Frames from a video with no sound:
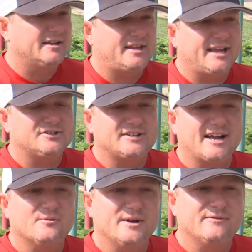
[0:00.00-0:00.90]
can't shy
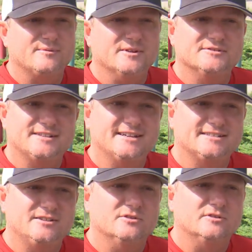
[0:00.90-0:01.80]
away from those things
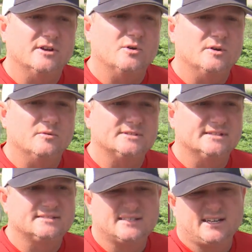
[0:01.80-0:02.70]
either, knowing what's
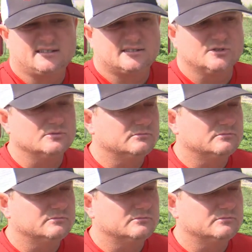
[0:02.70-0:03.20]
at stake. So